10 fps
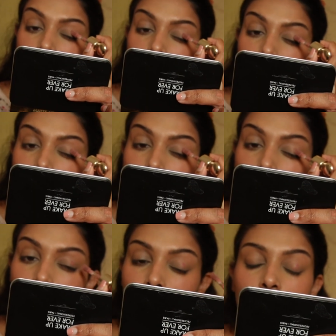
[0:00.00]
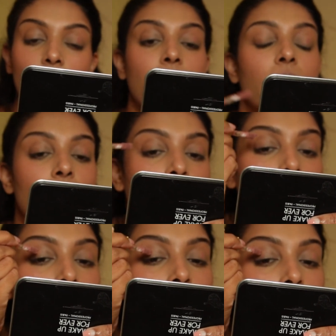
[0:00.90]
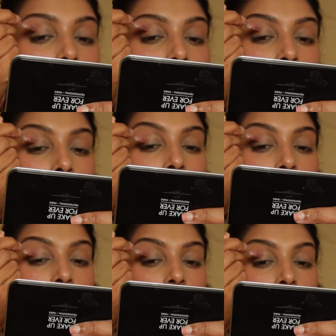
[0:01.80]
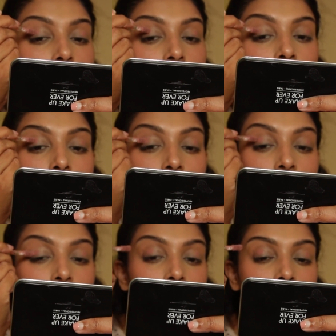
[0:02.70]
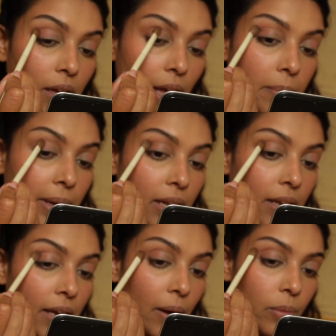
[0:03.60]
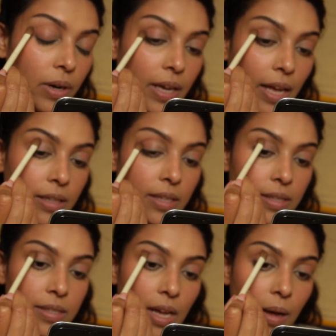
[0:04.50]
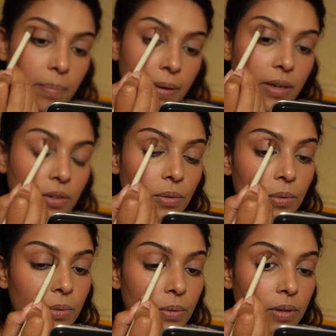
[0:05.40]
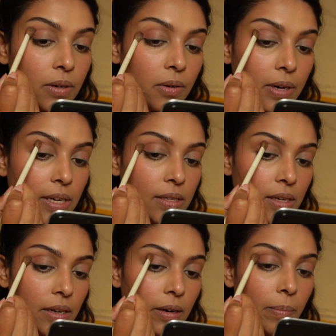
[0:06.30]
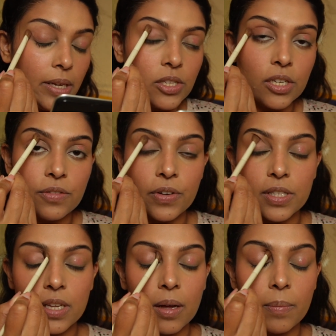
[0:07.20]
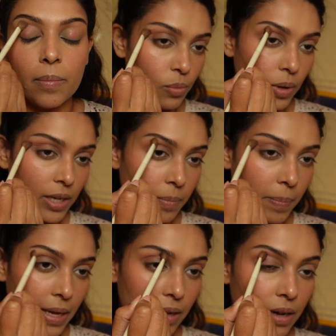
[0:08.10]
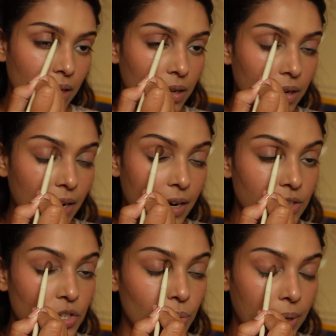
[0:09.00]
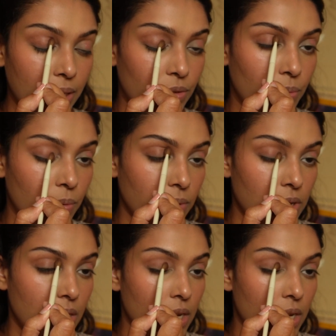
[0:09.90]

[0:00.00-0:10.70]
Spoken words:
I'm gonna put a little on my eyes too. And mainly I want to get this up into the crease a little bit just for some, you want that pink color kind of showing through.